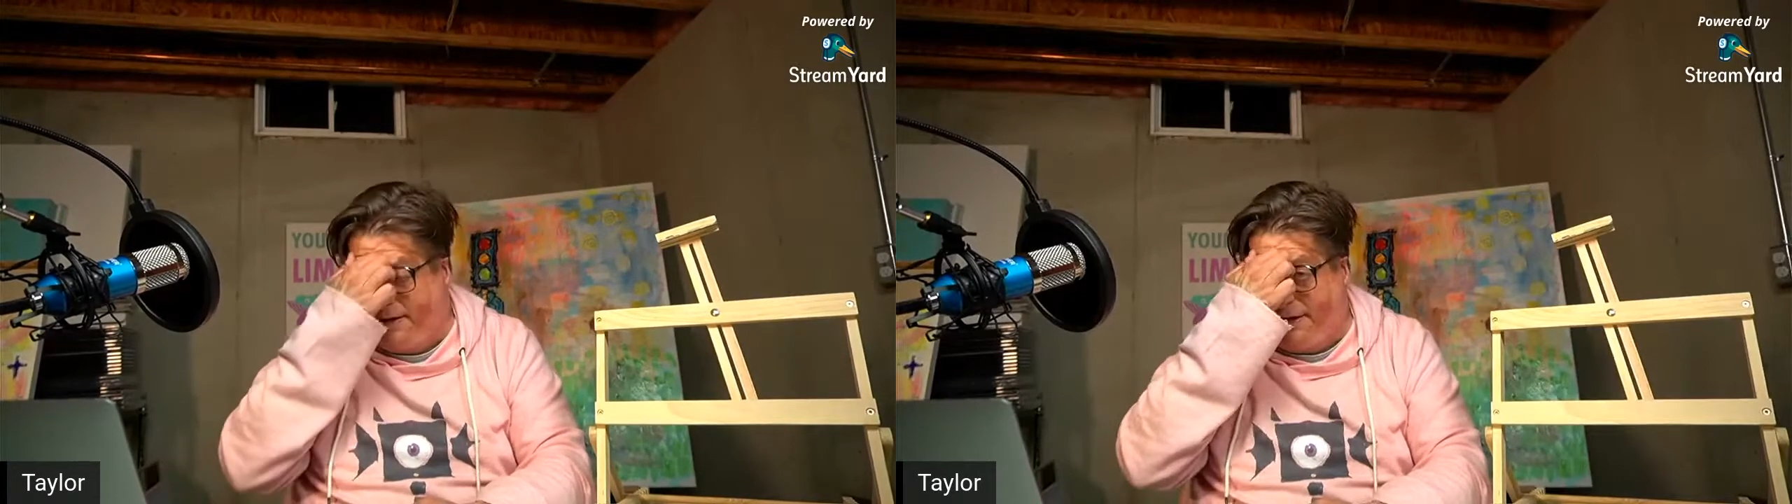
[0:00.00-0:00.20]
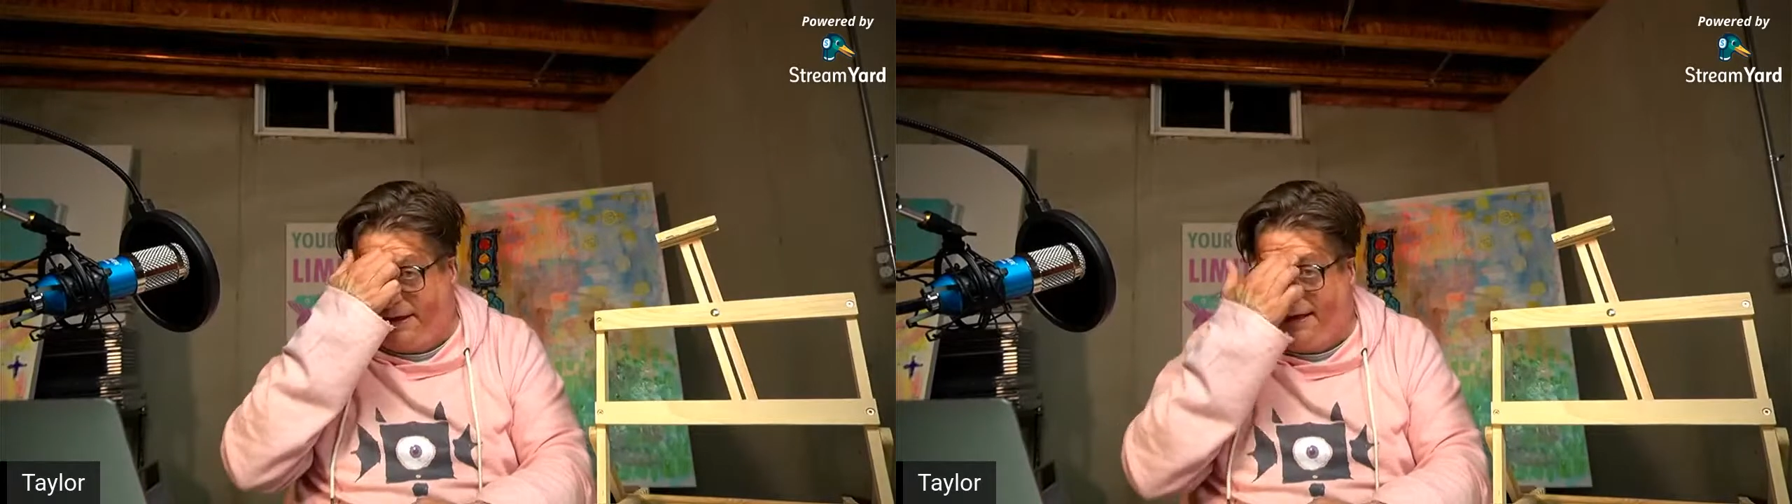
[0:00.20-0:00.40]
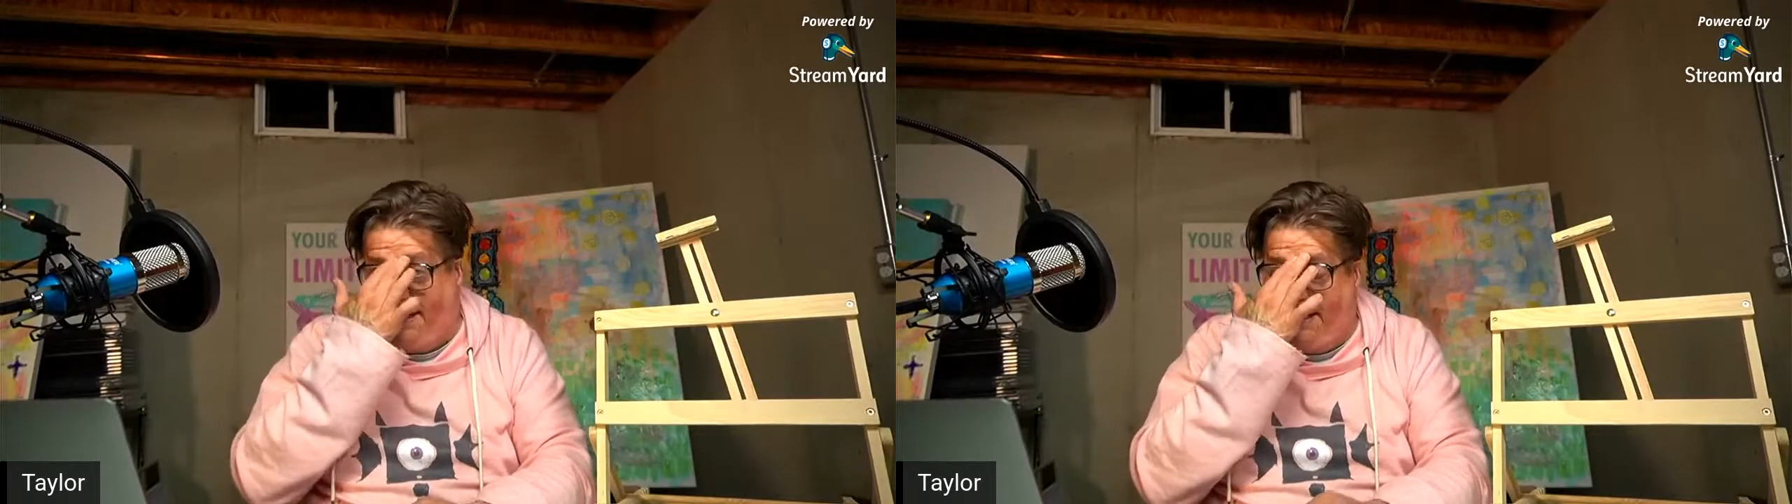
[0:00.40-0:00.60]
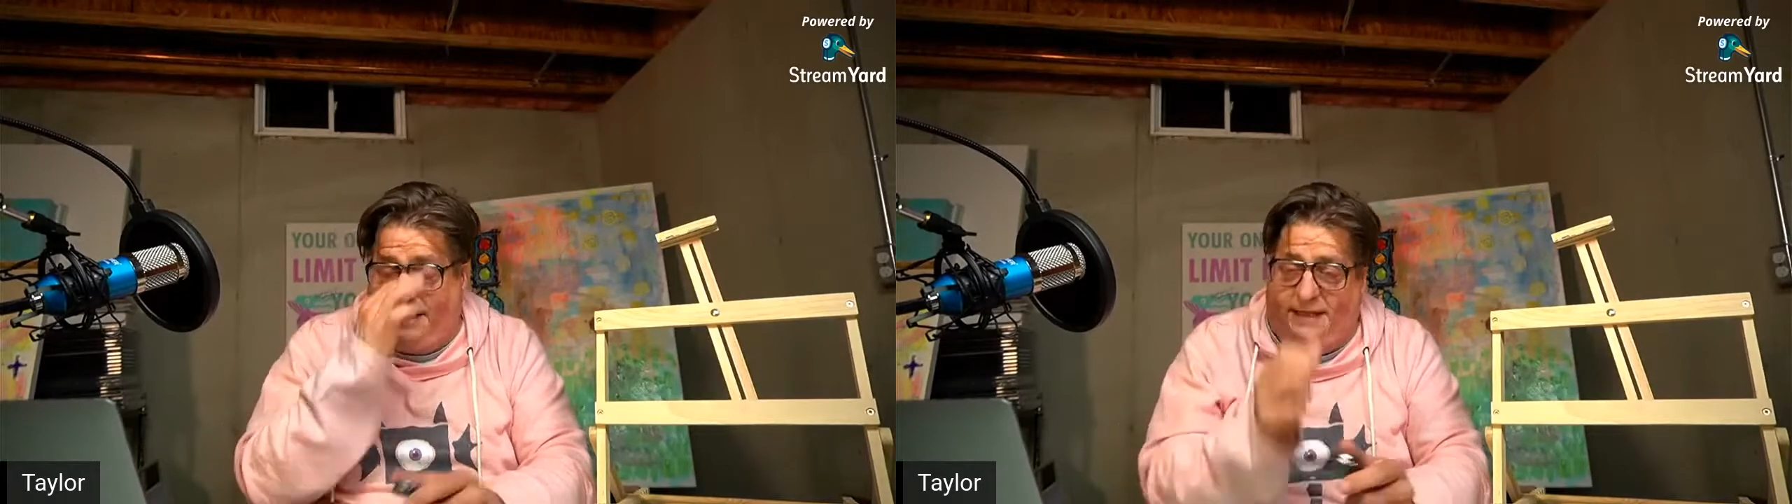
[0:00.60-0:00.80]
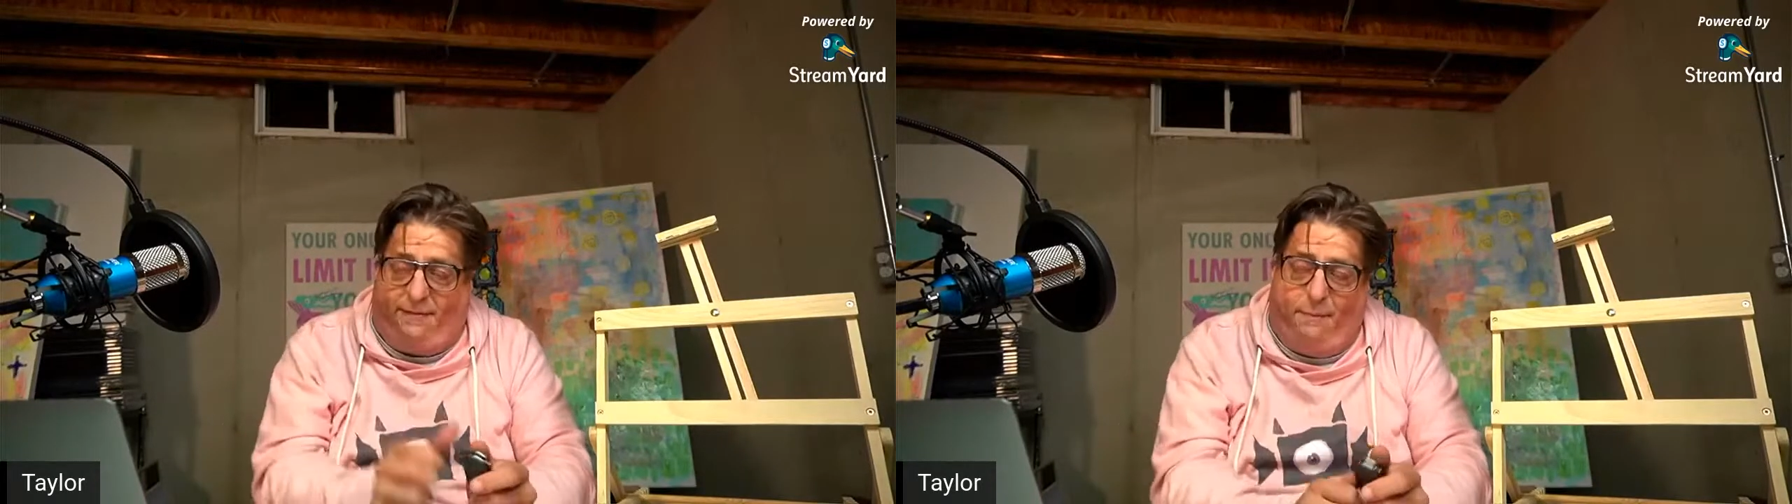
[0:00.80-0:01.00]
uh,
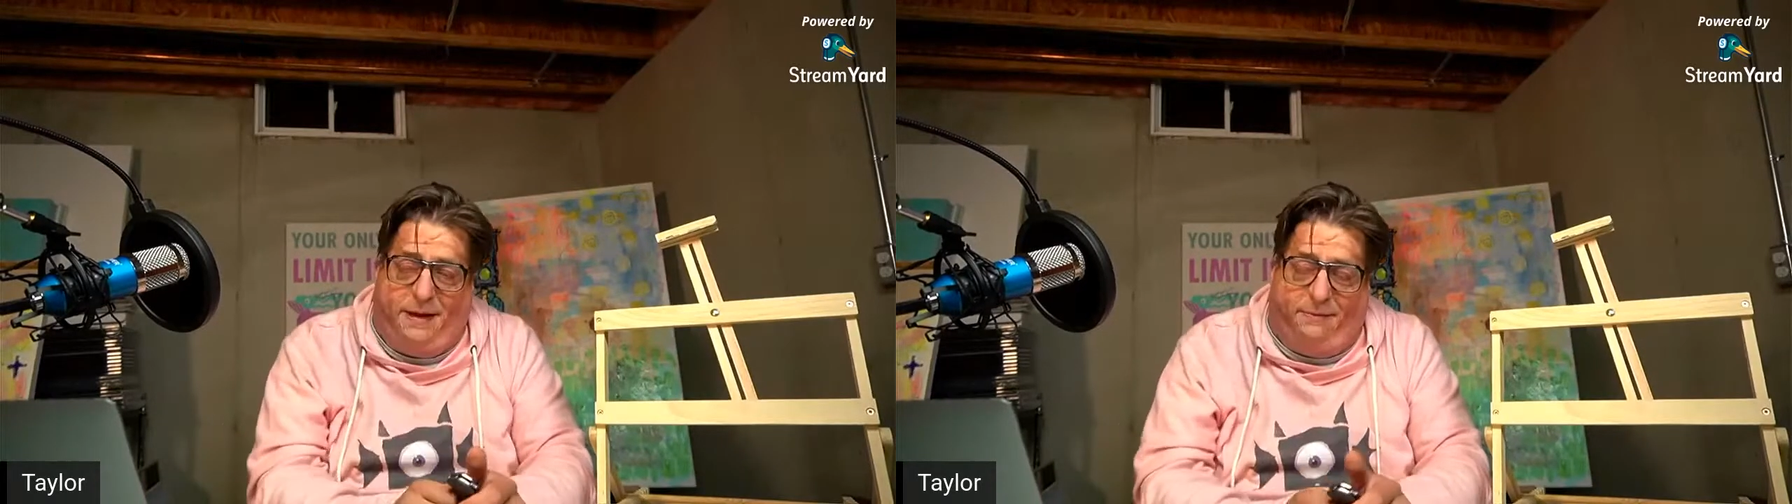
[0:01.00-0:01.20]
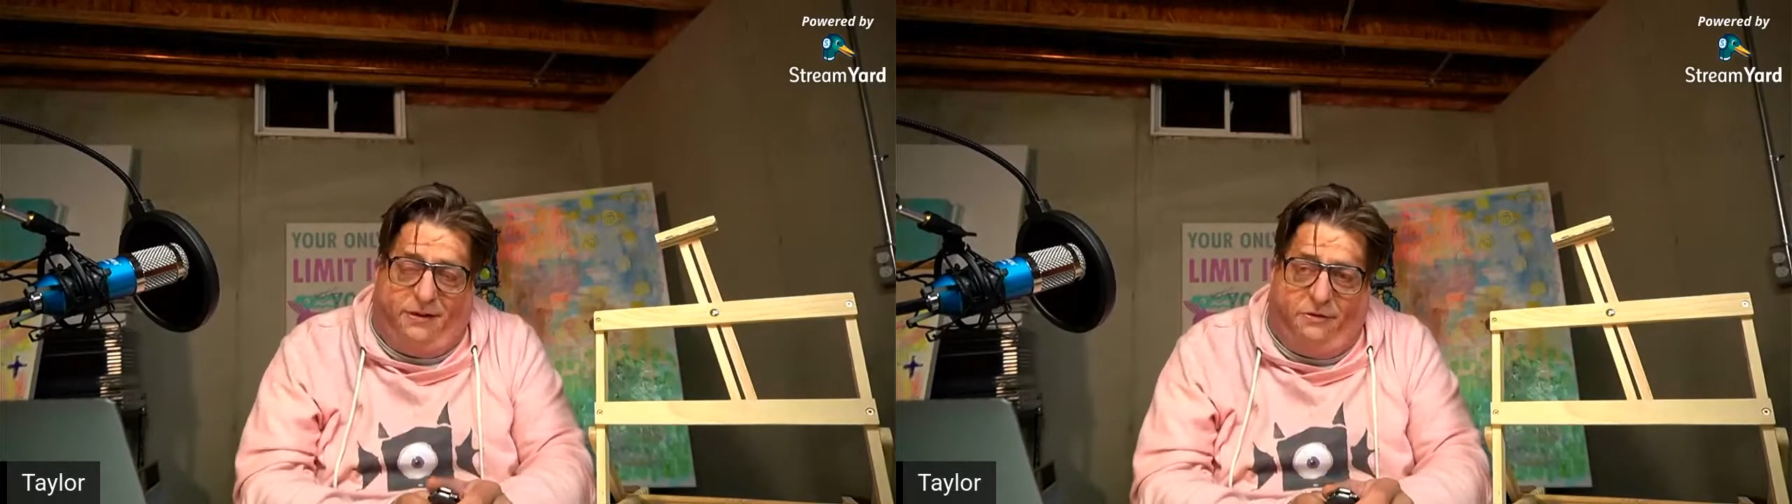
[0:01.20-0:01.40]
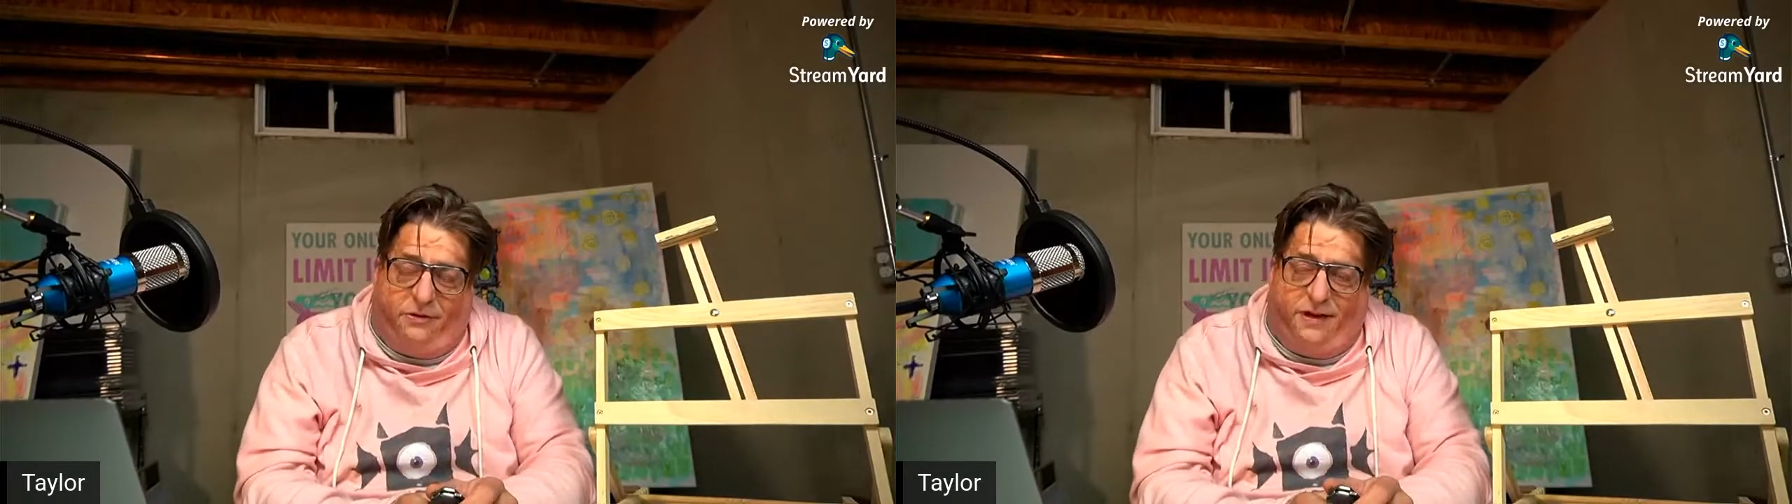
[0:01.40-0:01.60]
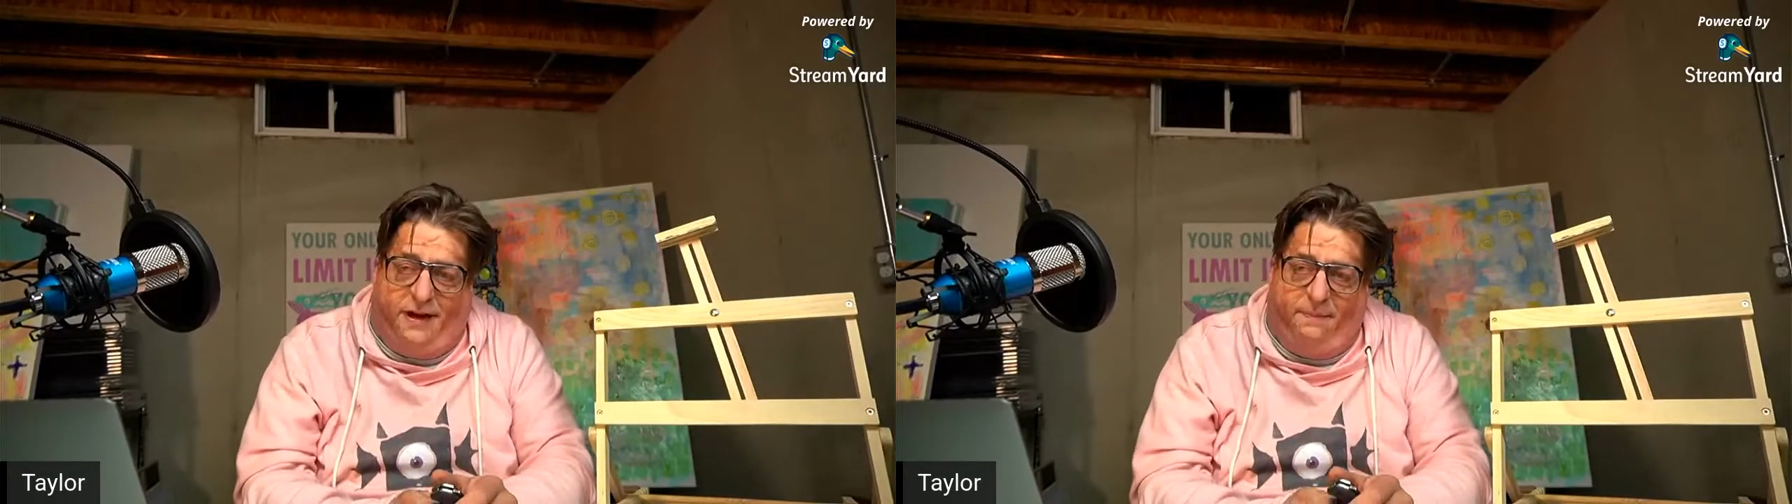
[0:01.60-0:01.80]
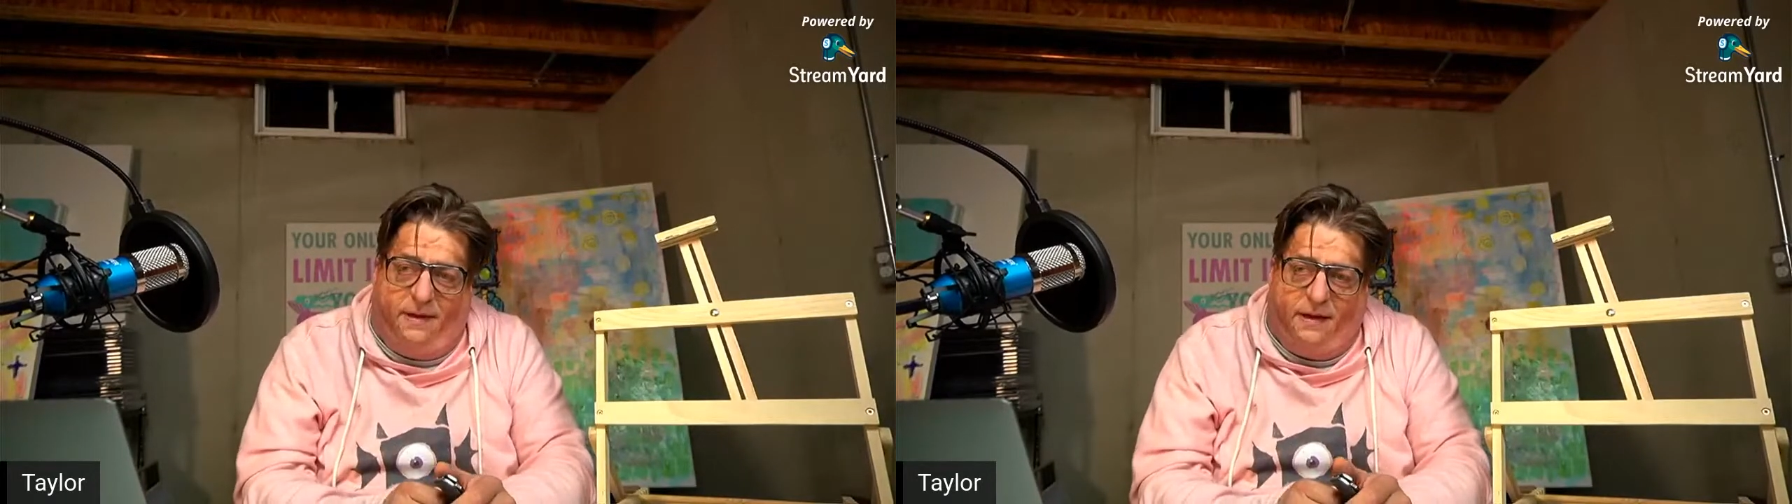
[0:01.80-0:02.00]
7 p.m. Central Time.